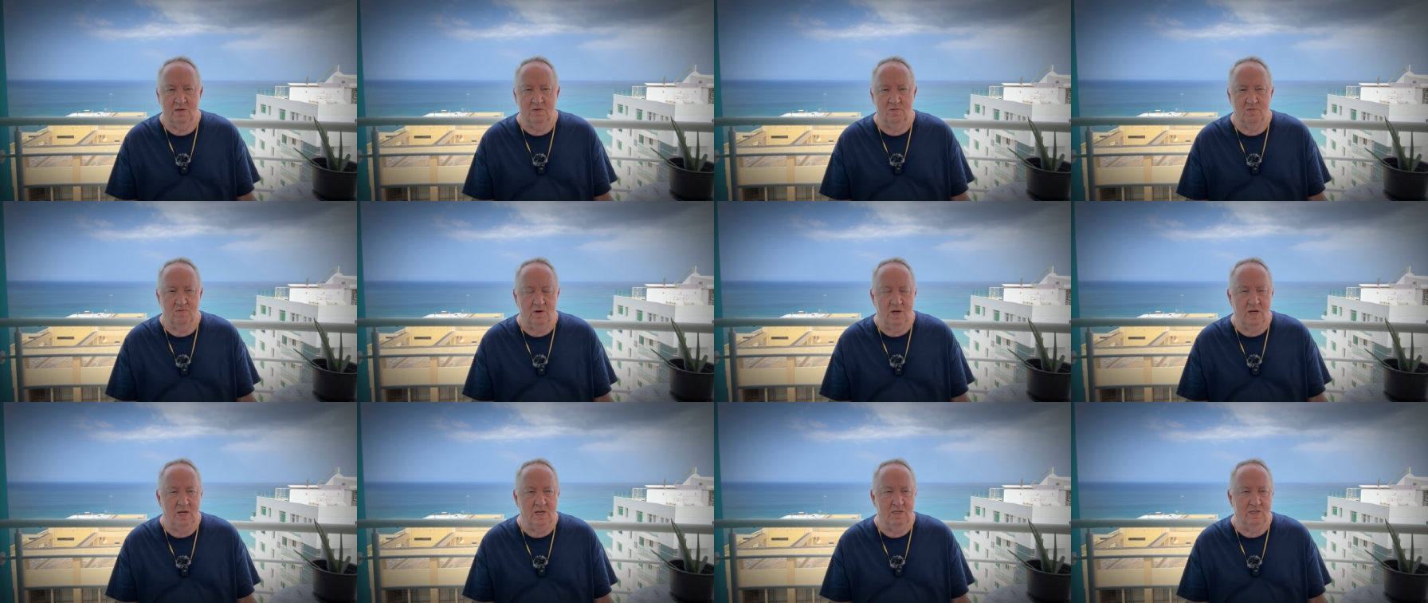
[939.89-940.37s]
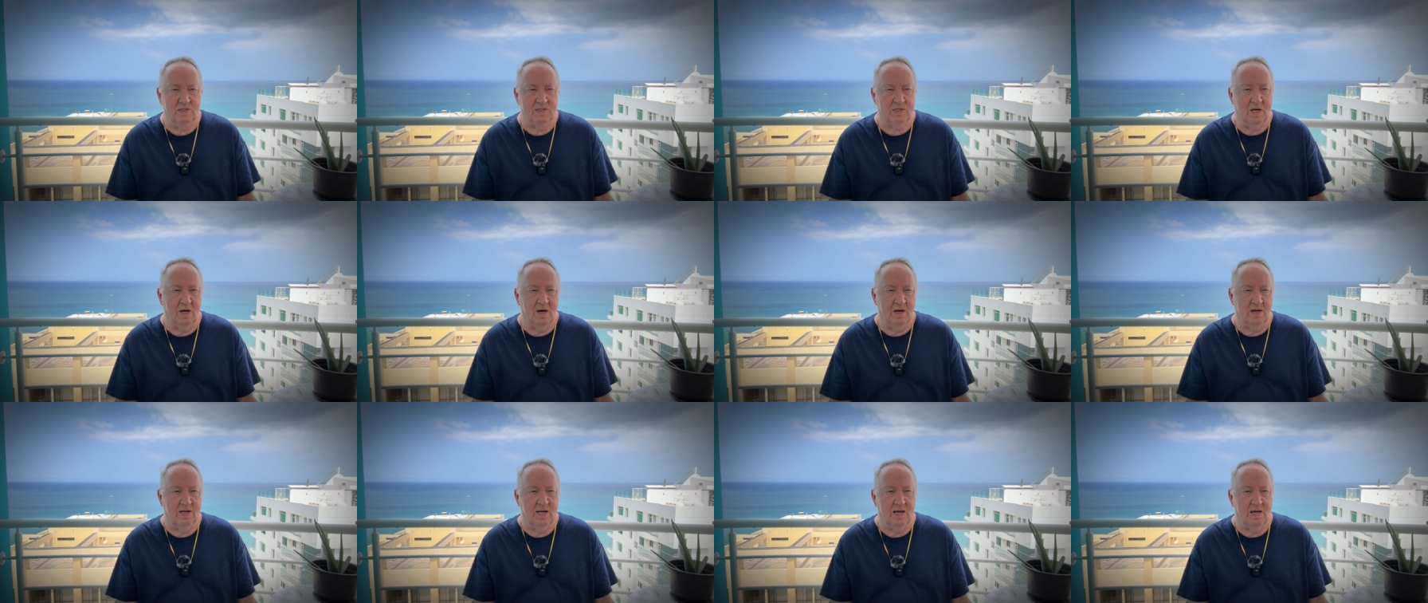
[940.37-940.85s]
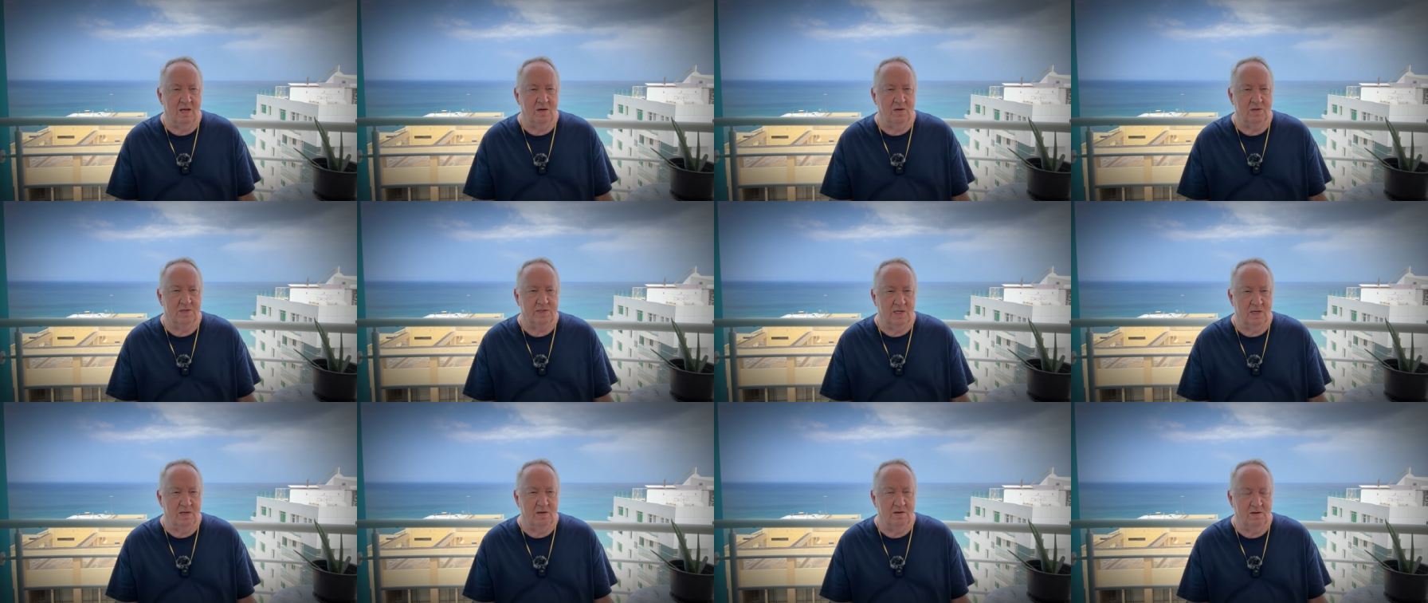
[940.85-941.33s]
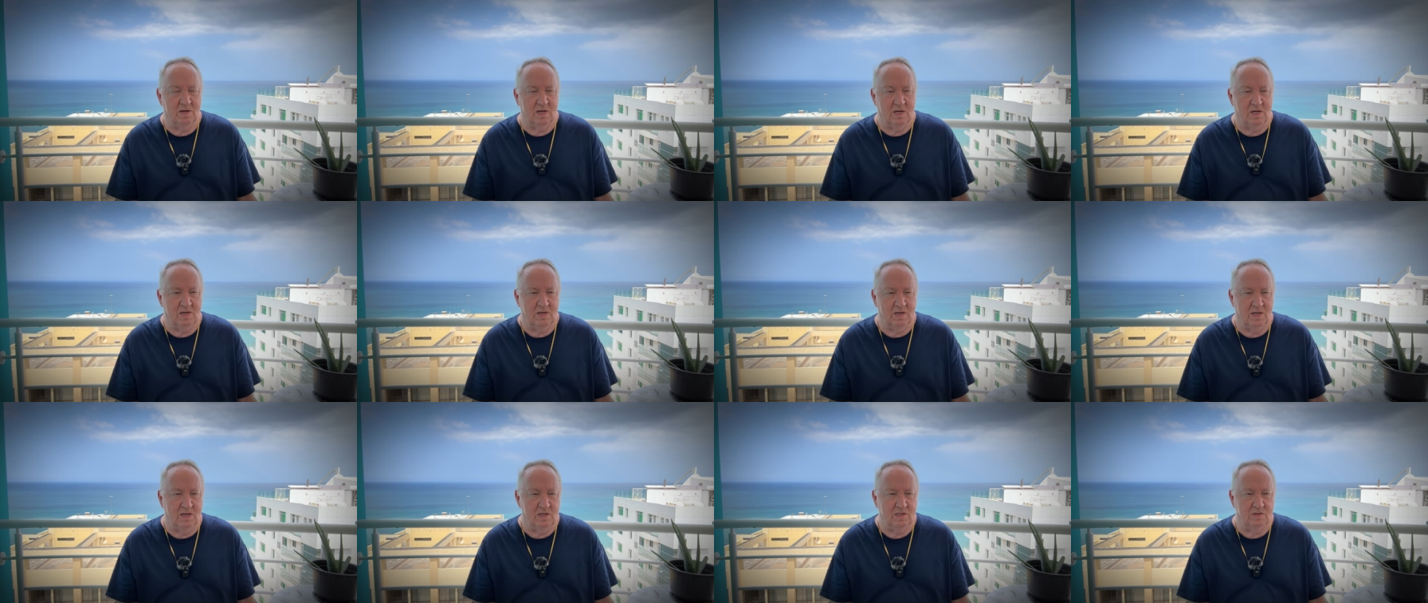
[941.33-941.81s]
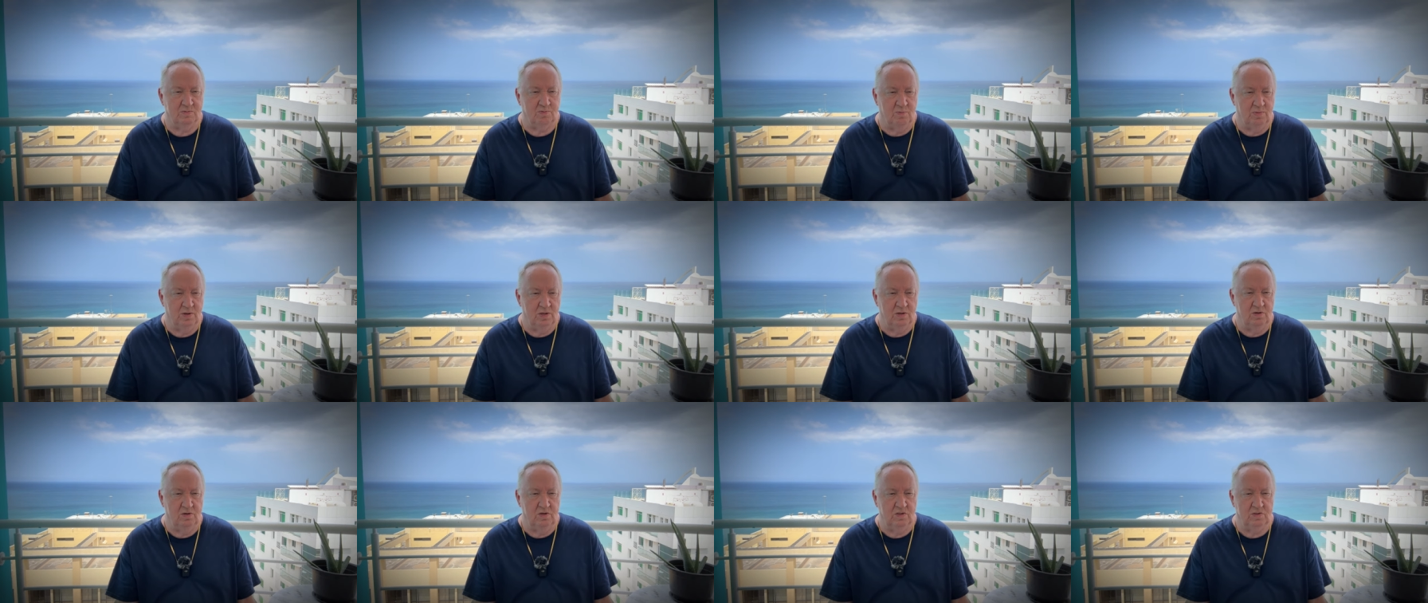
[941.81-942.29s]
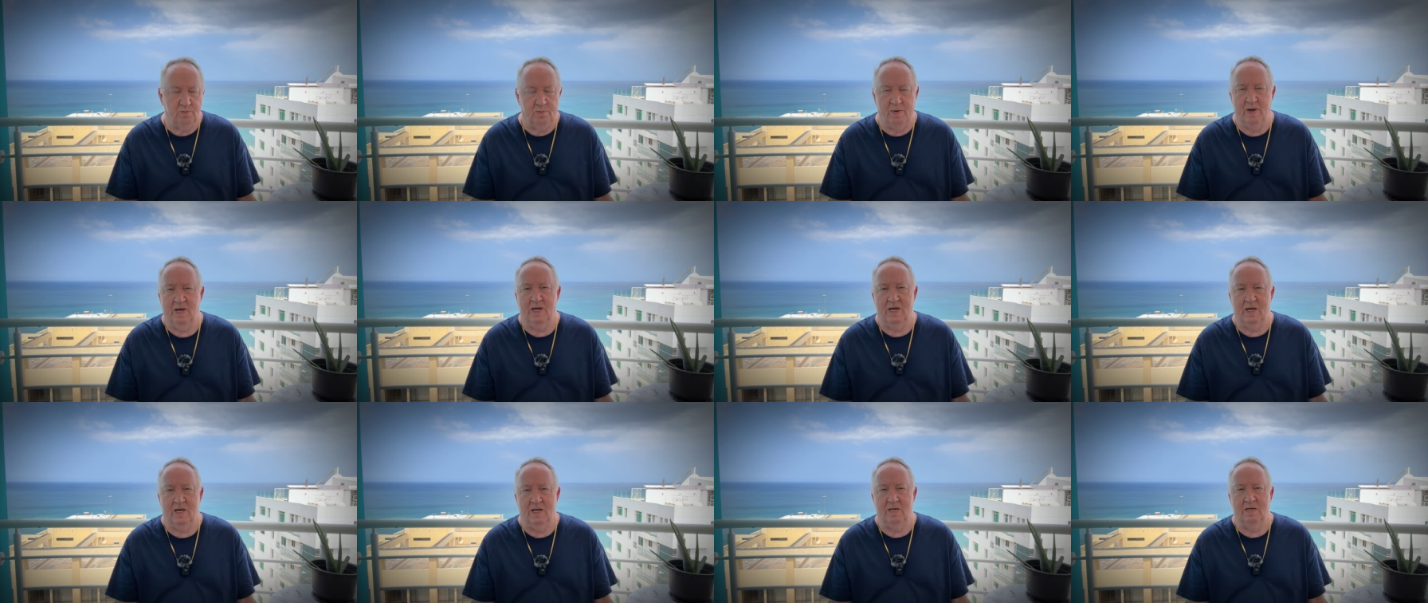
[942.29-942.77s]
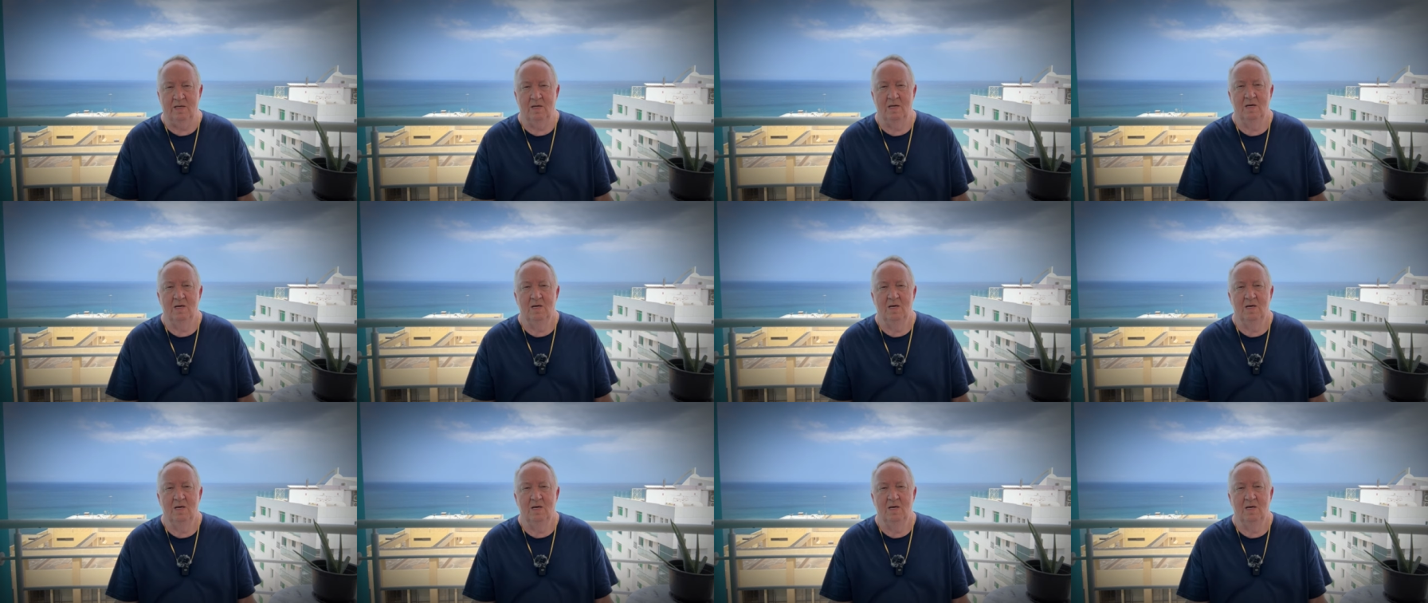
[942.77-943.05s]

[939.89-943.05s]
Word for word: And Reed Scott Anderson and his blues band